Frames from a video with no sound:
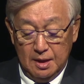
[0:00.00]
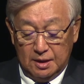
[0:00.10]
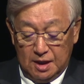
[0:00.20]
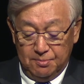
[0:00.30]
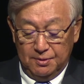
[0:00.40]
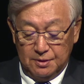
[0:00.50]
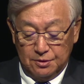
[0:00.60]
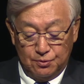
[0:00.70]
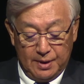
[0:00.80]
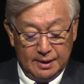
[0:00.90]
given the
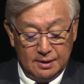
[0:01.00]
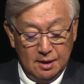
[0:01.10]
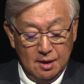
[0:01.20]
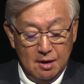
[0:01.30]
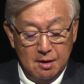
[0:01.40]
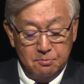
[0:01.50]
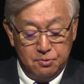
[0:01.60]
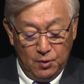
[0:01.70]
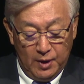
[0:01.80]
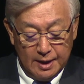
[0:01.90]
threat
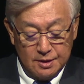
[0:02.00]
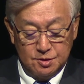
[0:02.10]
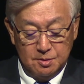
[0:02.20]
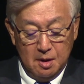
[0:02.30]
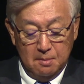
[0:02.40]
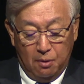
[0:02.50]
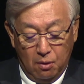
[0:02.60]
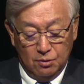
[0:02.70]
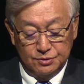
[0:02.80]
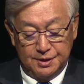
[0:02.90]
poor health
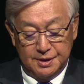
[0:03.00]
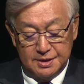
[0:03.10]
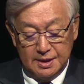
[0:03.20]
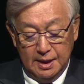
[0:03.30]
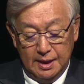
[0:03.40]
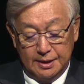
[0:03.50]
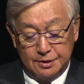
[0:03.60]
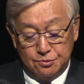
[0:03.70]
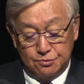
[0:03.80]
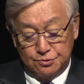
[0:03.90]
poses
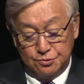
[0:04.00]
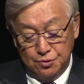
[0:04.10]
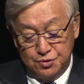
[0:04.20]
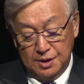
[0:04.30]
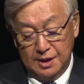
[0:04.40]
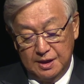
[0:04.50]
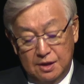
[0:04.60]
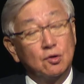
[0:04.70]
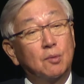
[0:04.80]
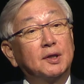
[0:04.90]
to social and
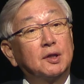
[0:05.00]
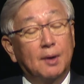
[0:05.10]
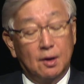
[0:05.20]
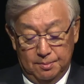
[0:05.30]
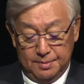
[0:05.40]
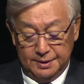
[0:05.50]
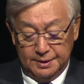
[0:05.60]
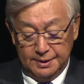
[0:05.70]
economic development.